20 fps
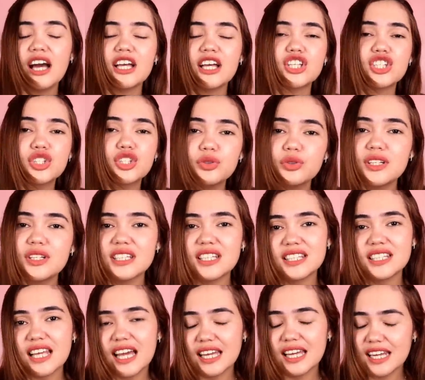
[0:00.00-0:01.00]
As soon as
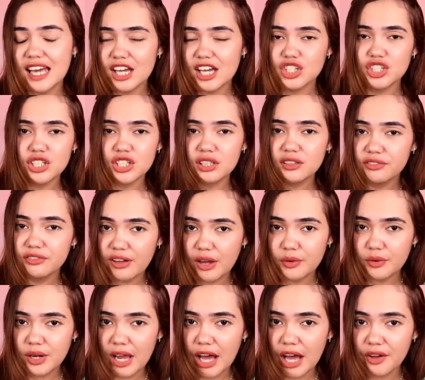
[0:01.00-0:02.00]
the Thai national
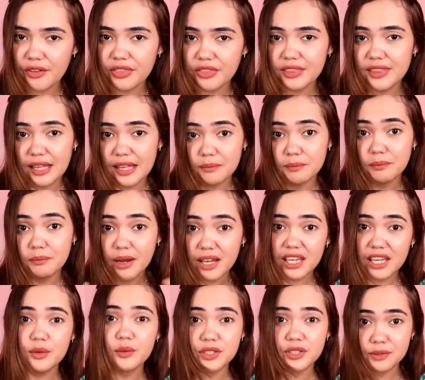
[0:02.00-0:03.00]
found out that
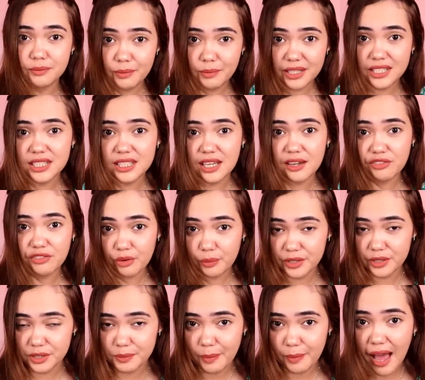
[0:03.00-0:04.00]
money was missing from
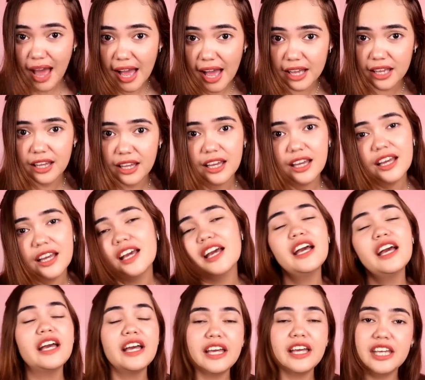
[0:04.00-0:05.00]
his bag,
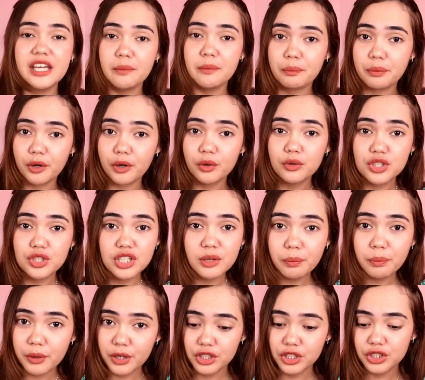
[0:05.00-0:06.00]
he approached the
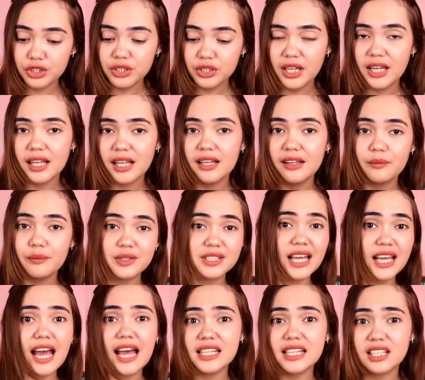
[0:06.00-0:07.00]
personnel and was
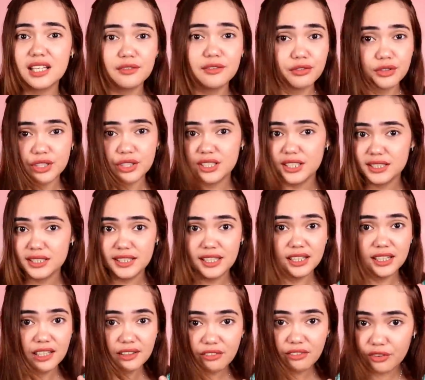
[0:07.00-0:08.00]
asking for
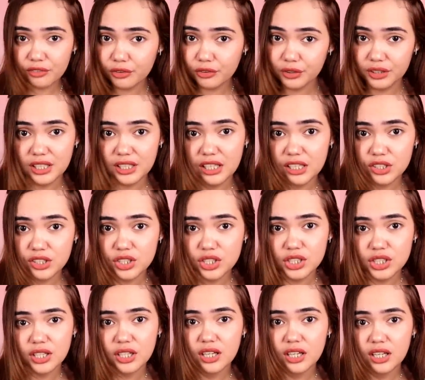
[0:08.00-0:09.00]
CCTV
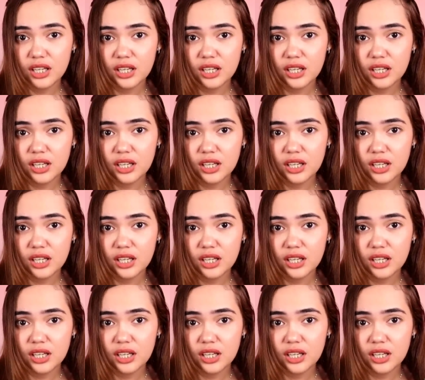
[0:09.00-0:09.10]
footage.